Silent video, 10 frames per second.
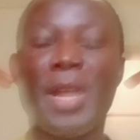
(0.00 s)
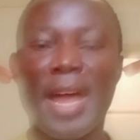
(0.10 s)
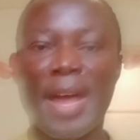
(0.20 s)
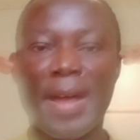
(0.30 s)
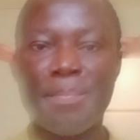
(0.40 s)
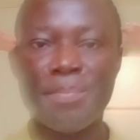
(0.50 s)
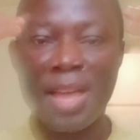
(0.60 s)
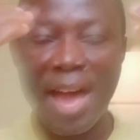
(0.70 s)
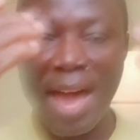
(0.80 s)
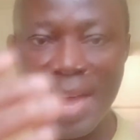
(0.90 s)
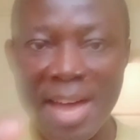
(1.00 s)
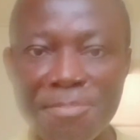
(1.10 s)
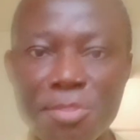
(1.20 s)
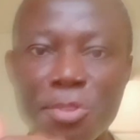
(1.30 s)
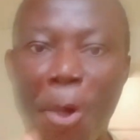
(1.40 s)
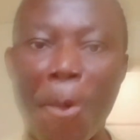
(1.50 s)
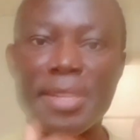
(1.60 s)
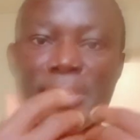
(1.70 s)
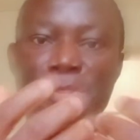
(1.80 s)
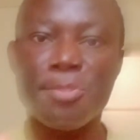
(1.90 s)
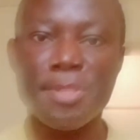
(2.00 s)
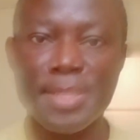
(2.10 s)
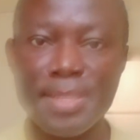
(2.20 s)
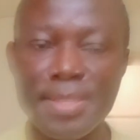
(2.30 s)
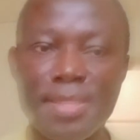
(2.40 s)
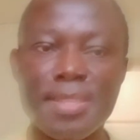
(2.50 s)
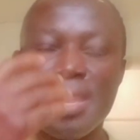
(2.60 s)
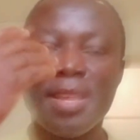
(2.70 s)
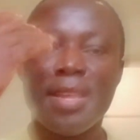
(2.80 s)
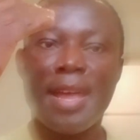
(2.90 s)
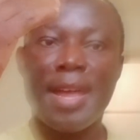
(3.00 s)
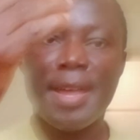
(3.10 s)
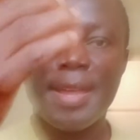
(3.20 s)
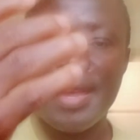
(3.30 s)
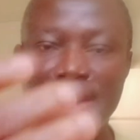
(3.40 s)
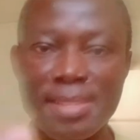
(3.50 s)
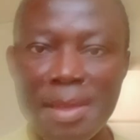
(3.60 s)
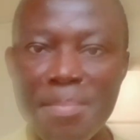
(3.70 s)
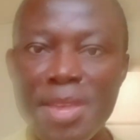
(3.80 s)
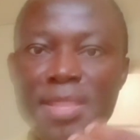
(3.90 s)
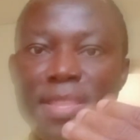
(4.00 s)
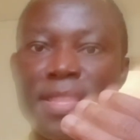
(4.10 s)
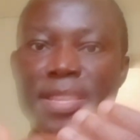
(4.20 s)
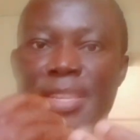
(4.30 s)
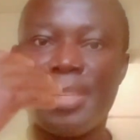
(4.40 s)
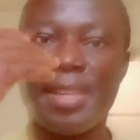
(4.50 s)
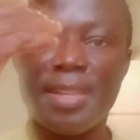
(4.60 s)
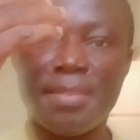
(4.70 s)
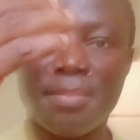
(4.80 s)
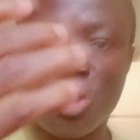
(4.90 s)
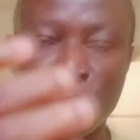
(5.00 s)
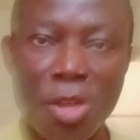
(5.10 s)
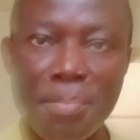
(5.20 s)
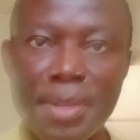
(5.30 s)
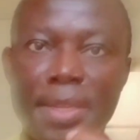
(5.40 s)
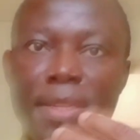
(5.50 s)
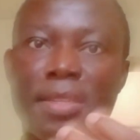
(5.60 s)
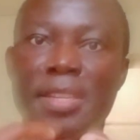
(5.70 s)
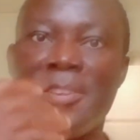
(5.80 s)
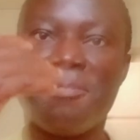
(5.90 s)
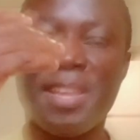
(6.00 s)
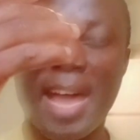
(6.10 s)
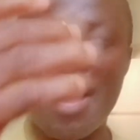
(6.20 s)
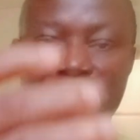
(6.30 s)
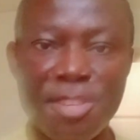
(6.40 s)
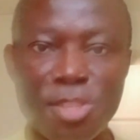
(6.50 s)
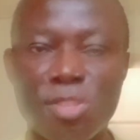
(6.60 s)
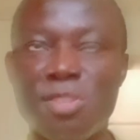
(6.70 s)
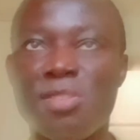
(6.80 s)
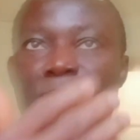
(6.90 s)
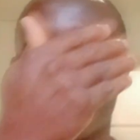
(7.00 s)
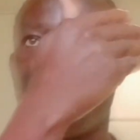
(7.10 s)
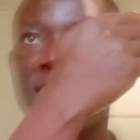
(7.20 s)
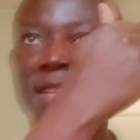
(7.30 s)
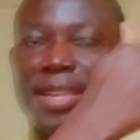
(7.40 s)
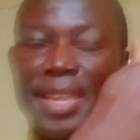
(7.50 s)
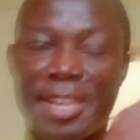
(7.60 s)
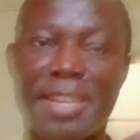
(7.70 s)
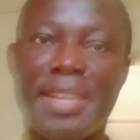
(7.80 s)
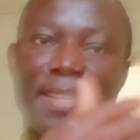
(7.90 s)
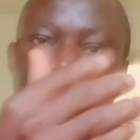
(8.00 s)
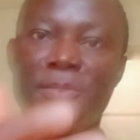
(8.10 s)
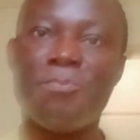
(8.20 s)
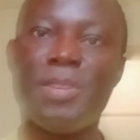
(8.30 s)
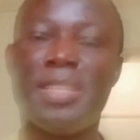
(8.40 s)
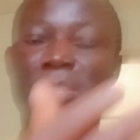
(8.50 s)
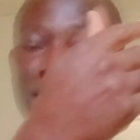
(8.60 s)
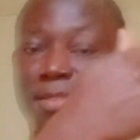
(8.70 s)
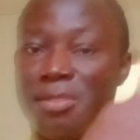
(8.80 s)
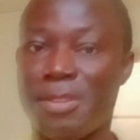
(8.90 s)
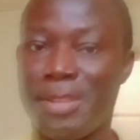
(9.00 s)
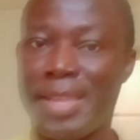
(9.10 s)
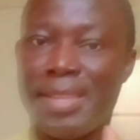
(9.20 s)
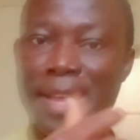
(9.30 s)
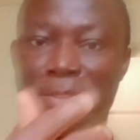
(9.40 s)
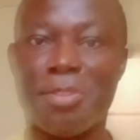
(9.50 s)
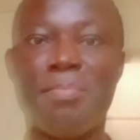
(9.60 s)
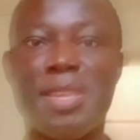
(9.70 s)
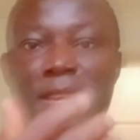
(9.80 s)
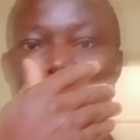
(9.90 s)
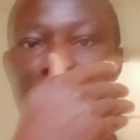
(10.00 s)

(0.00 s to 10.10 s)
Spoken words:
I have to call the students, examine their trauma if they have issues with in connection with the socioeconomic